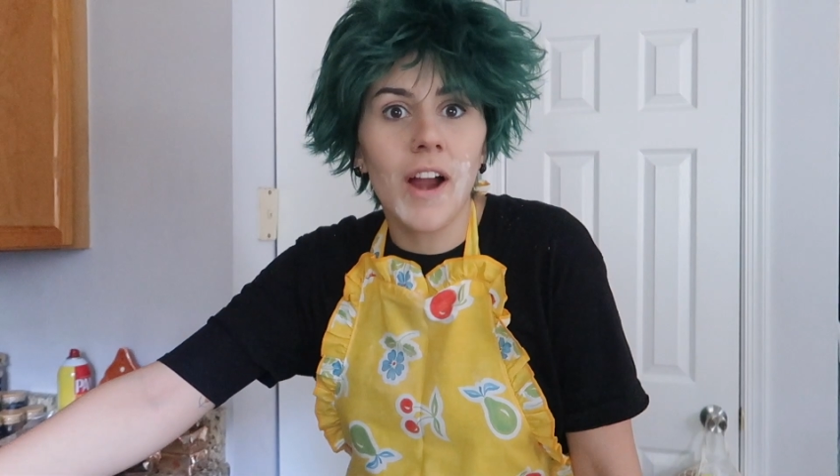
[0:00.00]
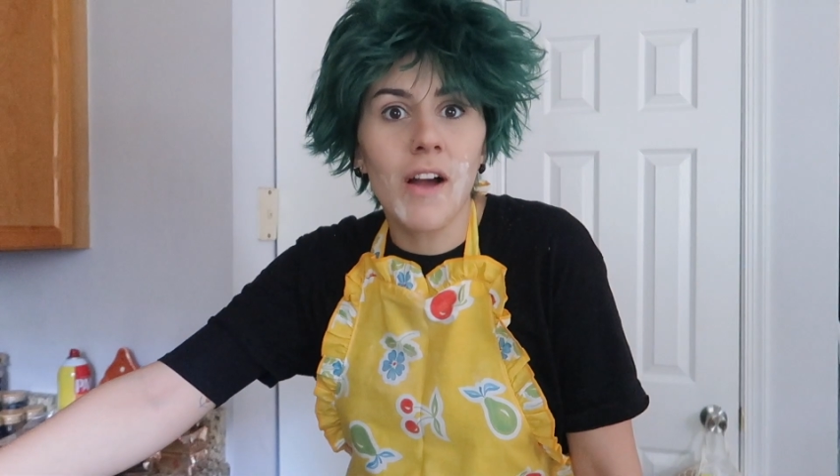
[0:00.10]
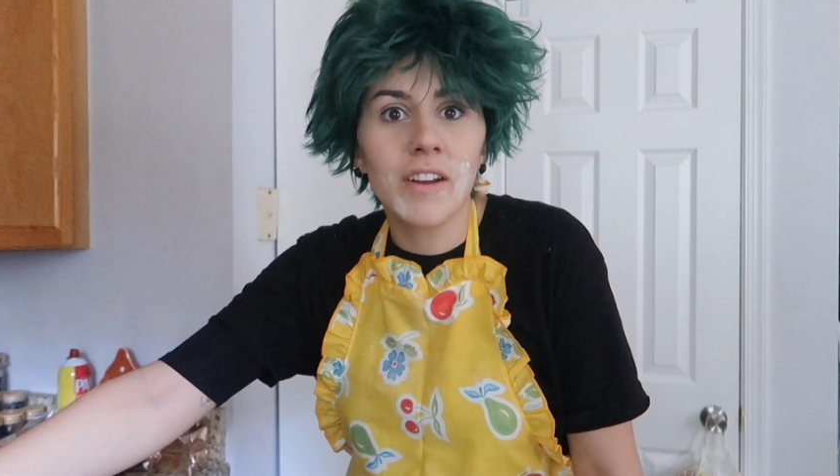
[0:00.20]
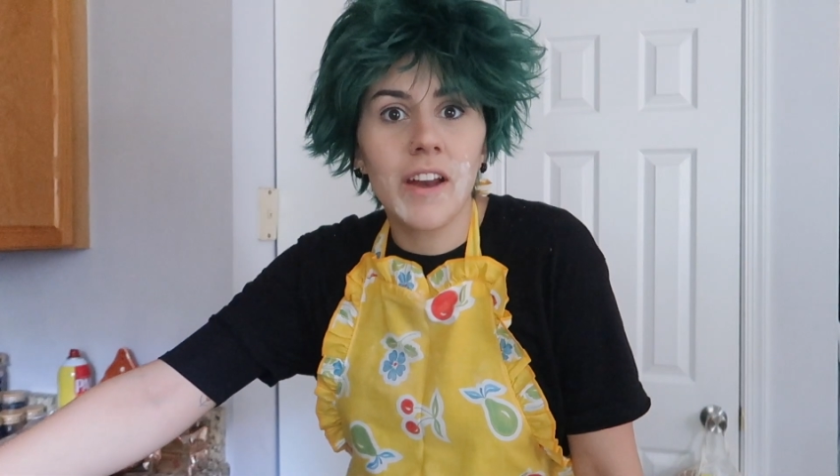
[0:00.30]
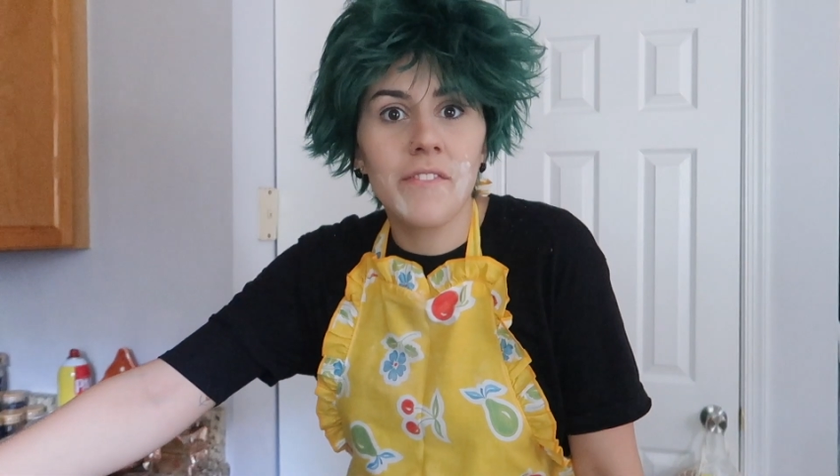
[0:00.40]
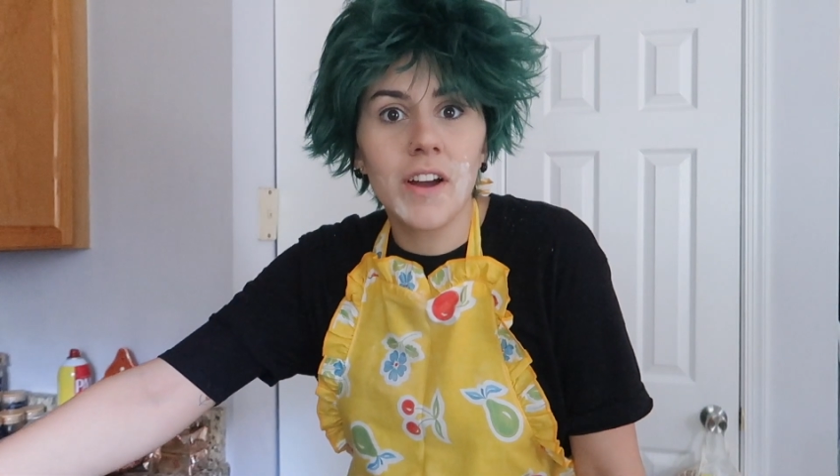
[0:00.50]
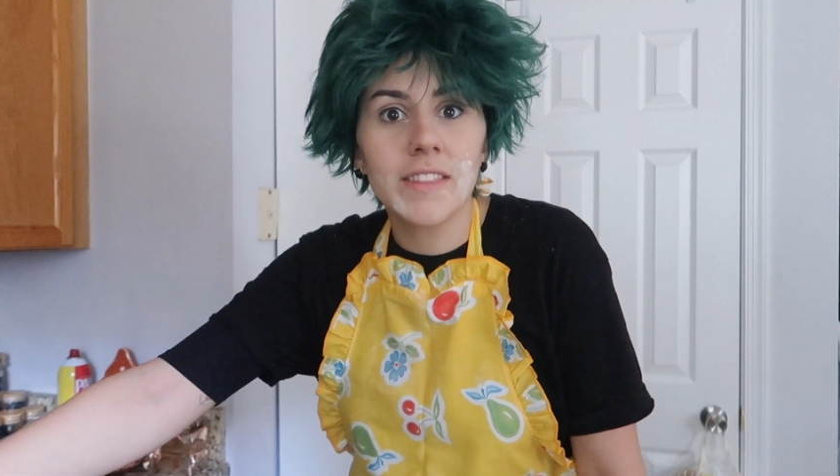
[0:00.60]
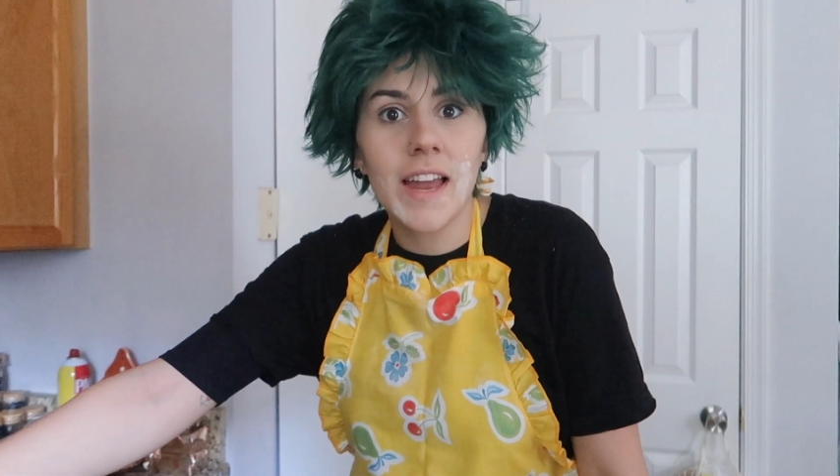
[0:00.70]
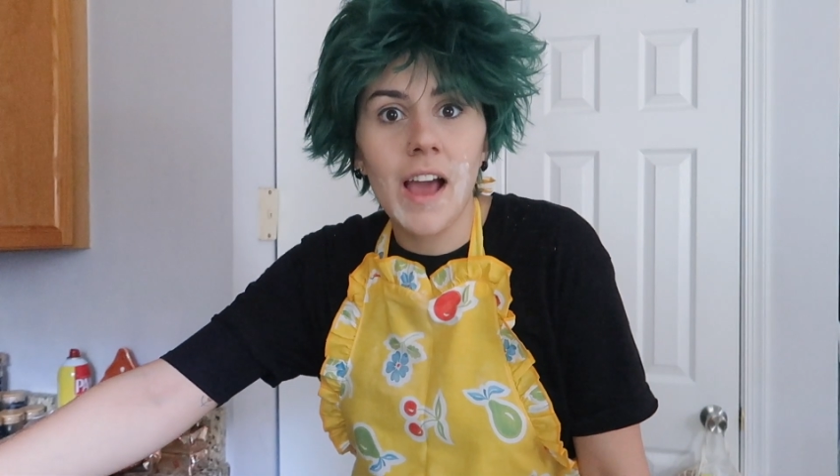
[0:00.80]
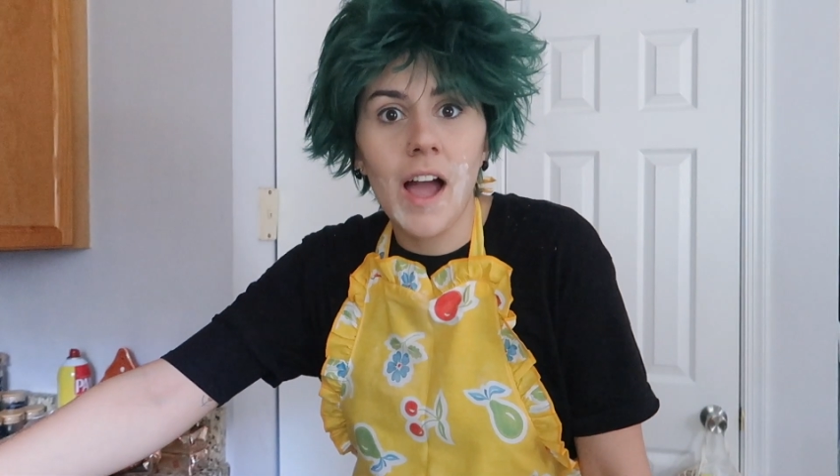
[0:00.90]
How can I fuck
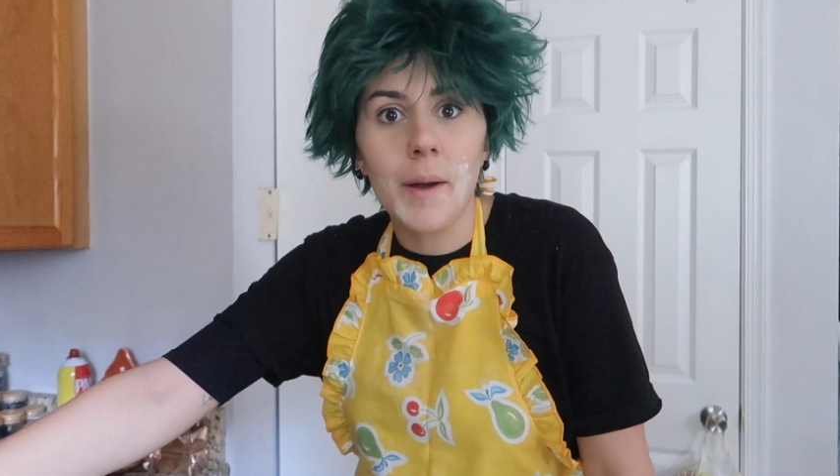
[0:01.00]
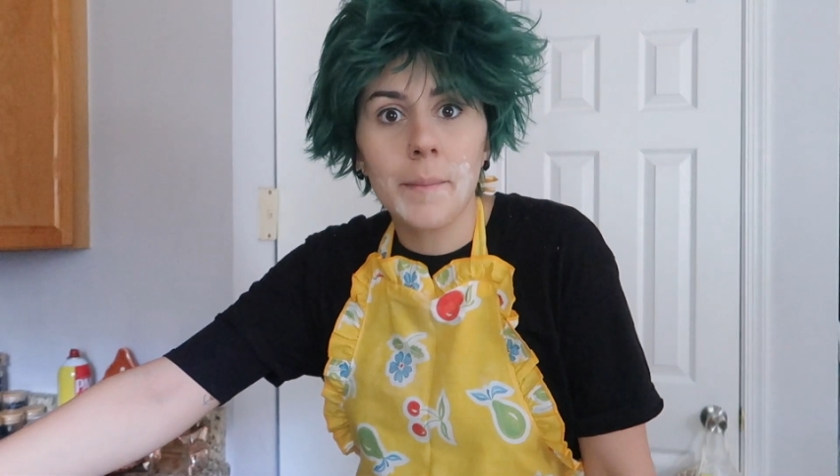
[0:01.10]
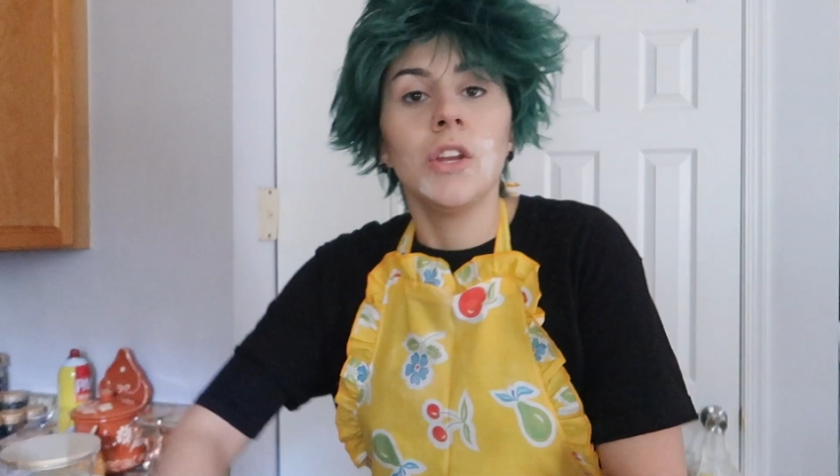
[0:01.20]
that up?